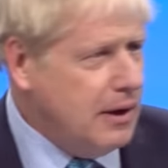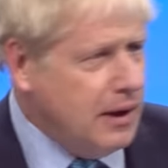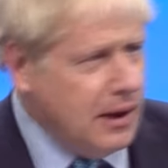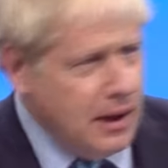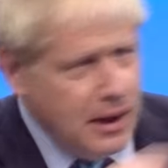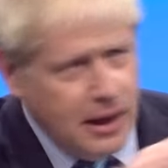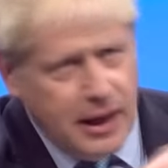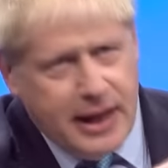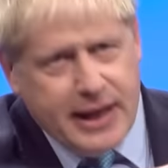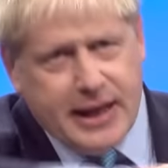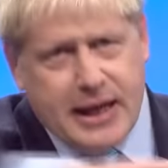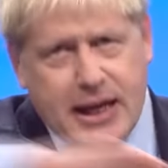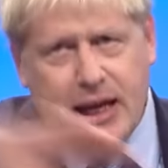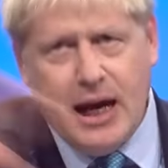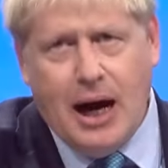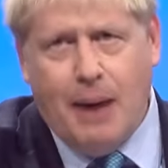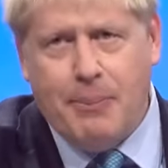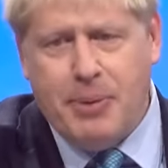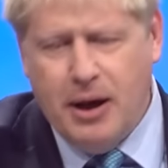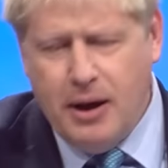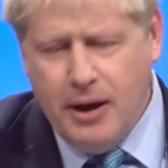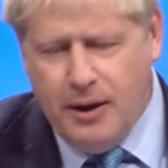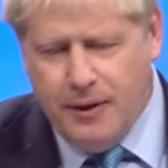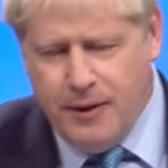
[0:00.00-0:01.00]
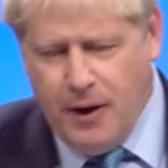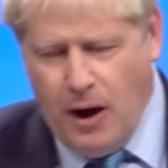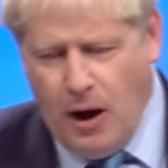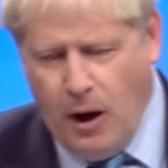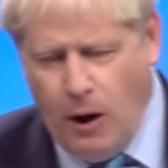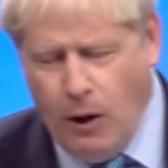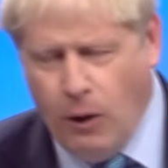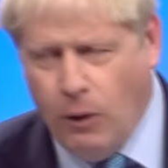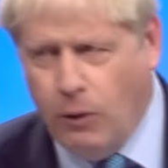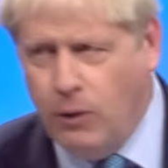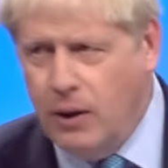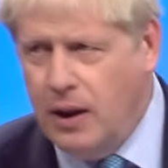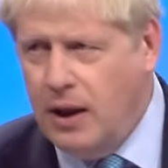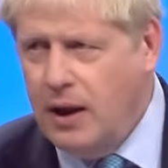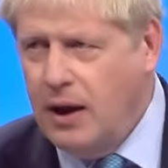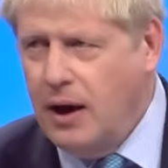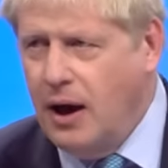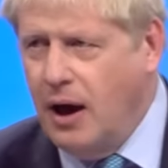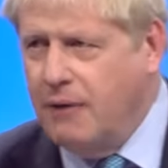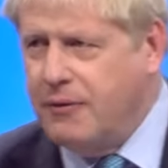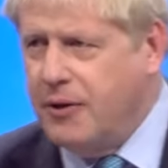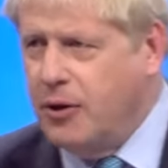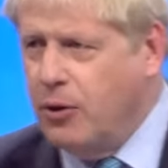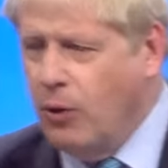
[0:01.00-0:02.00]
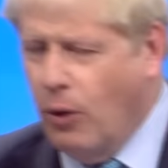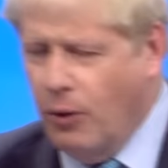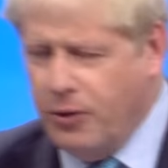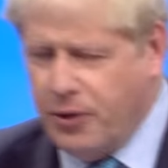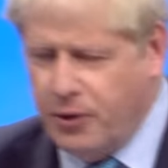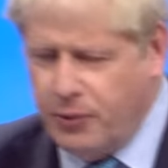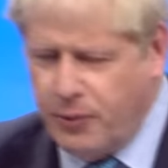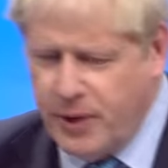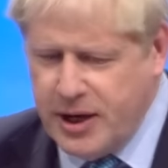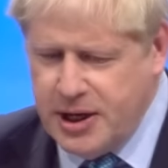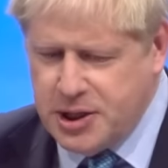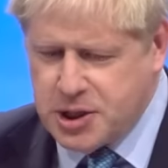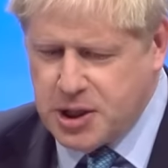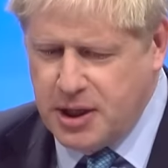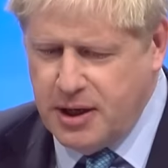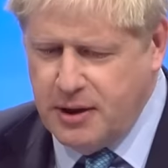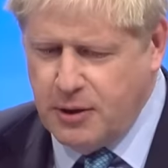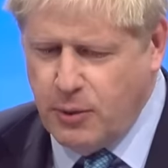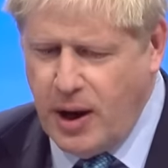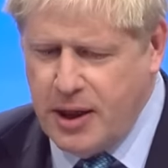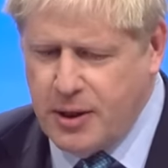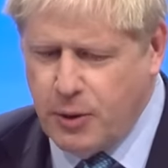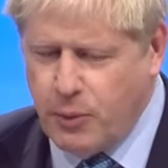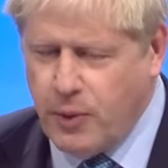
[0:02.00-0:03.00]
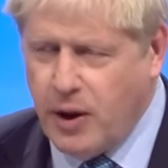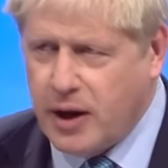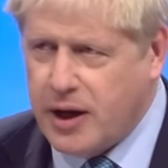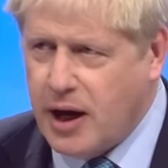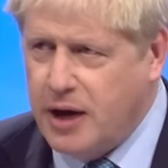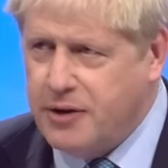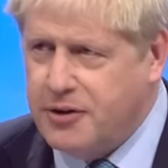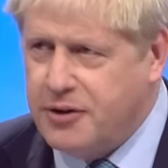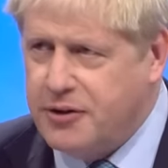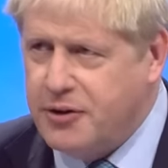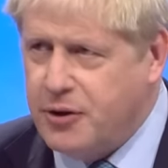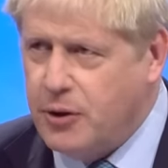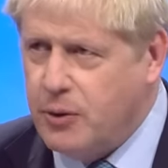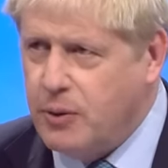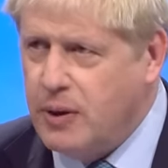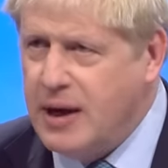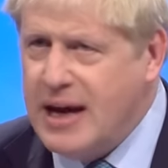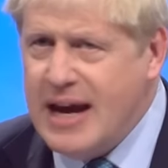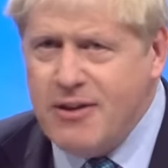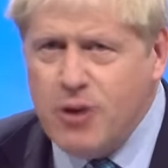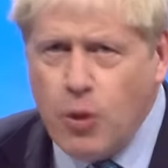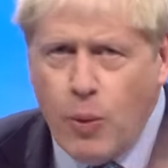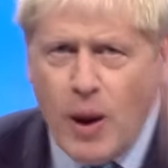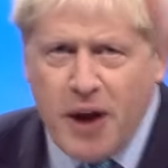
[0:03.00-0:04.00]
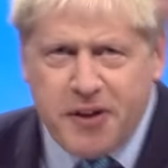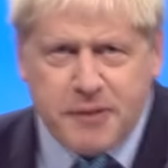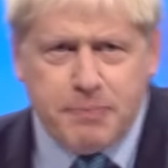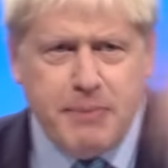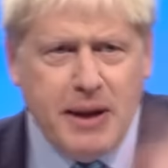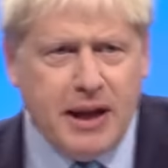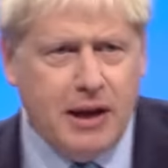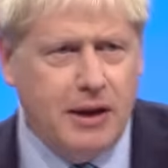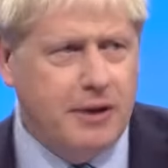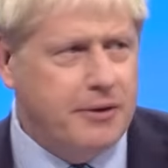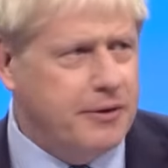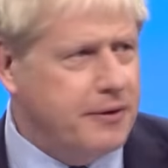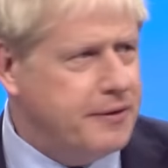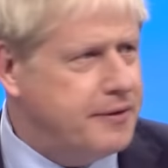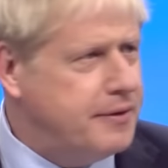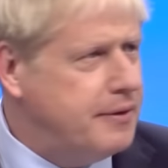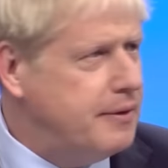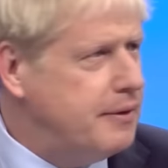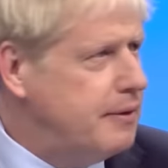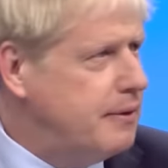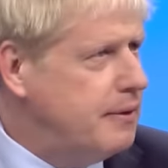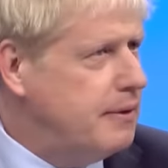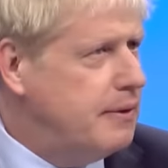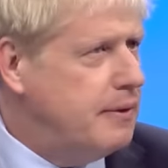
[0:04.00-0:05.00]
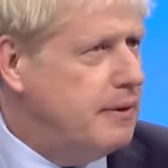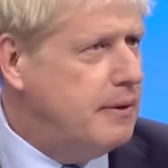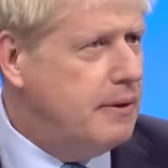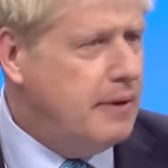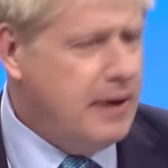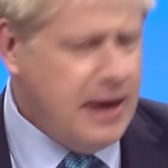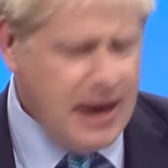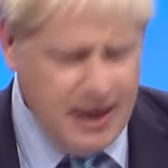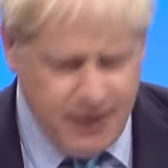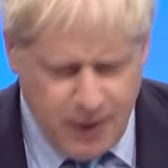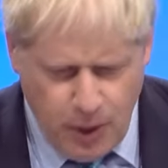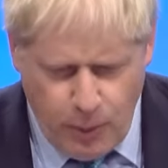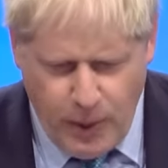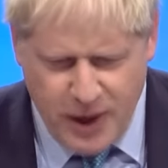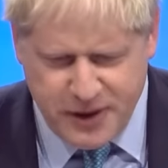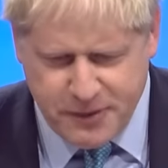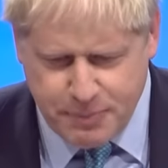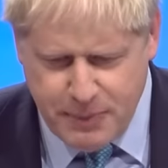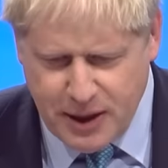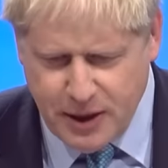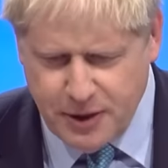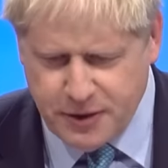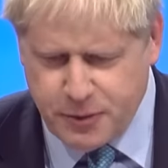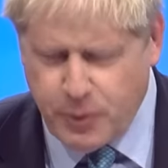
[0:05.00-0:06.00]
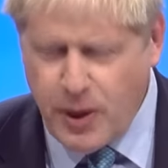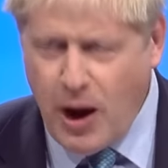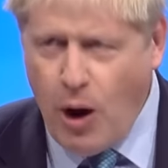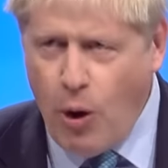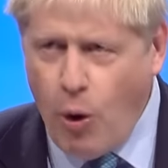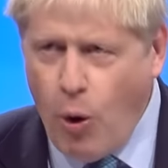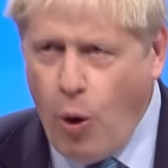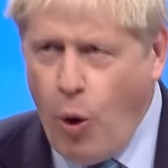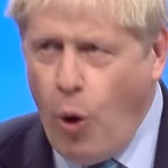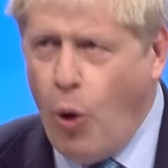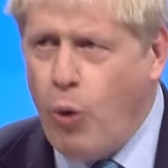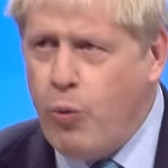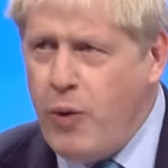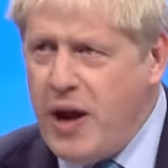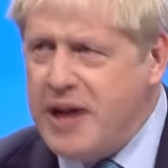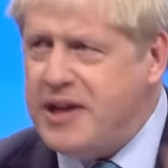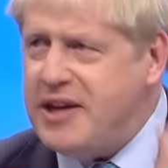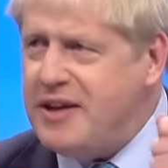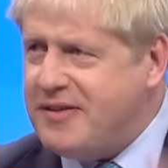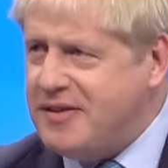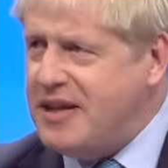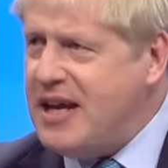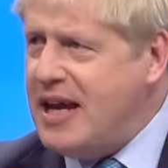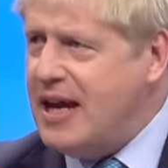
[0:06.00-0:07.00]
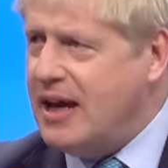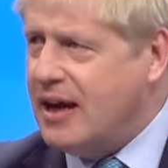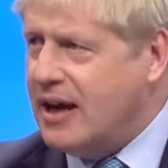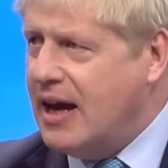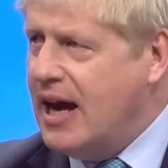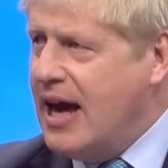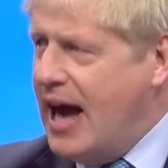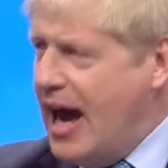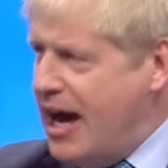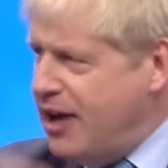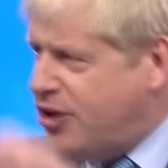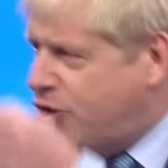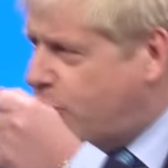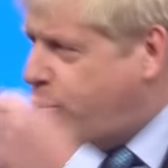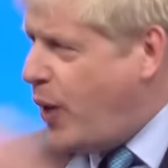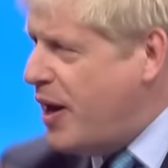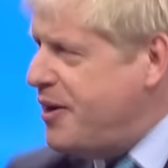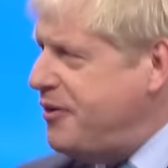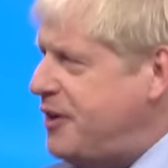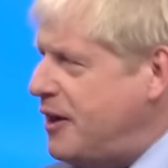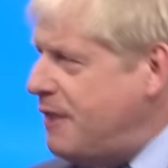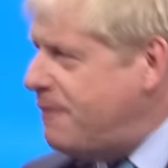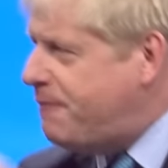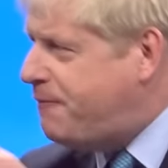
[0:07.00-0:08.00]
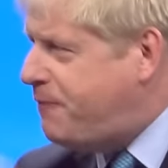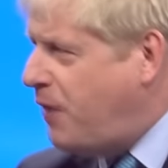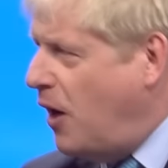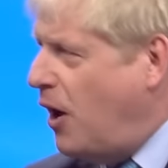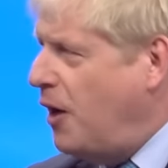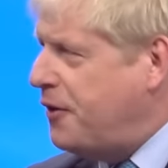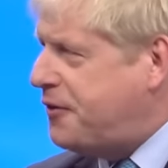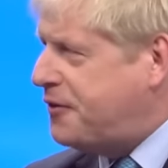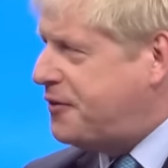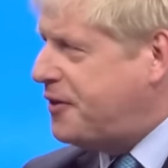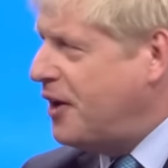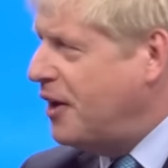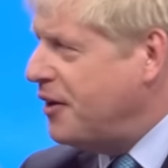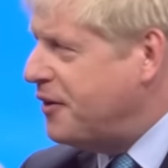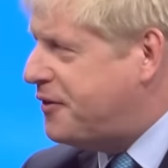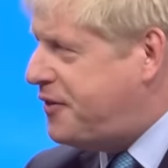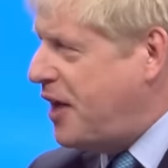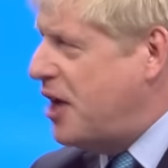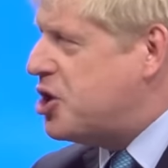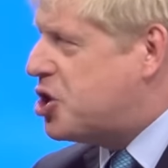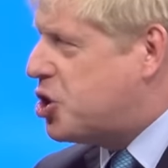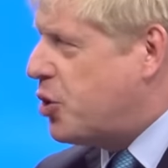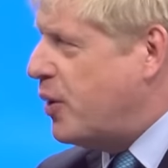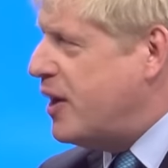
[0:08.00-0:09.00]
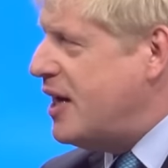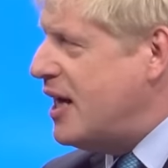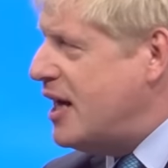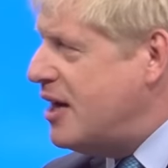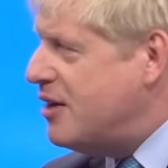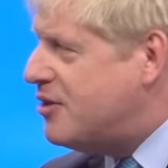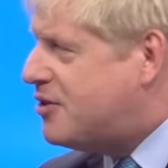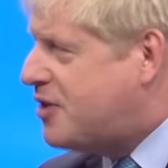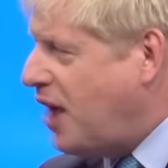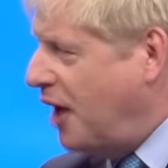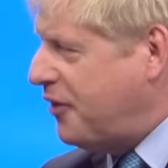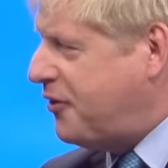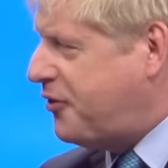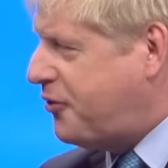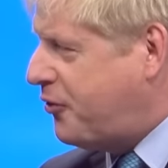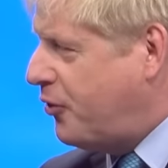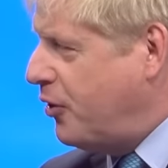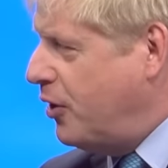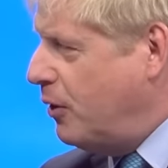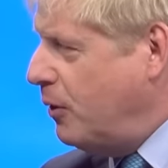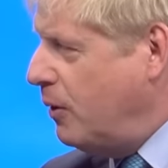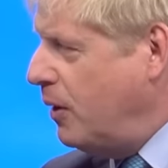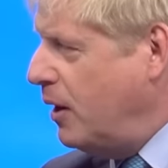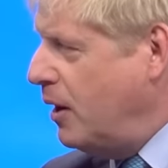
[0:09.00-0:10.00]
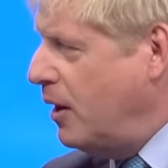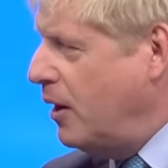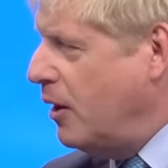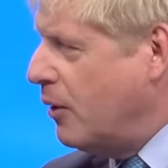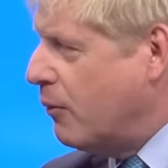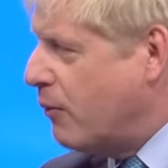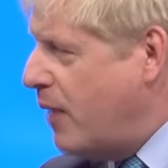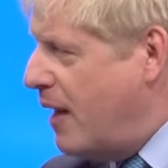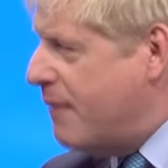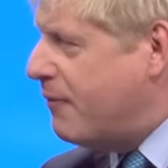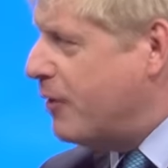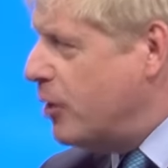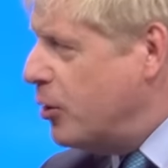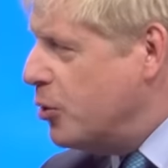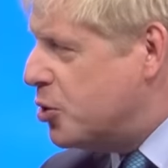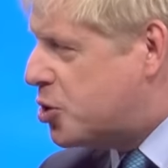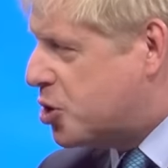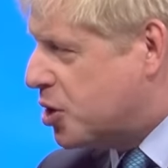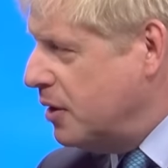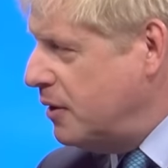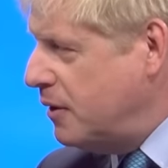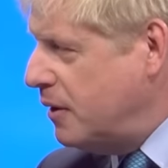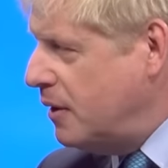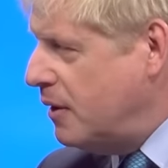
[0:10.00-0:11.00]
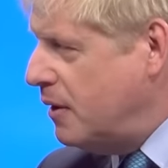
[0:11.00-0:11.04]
linking up the whole of the northern region in the way that we're going to do. In the West Midlands, in the West Midlands, we are already seeing a twenty-first century industrial revolution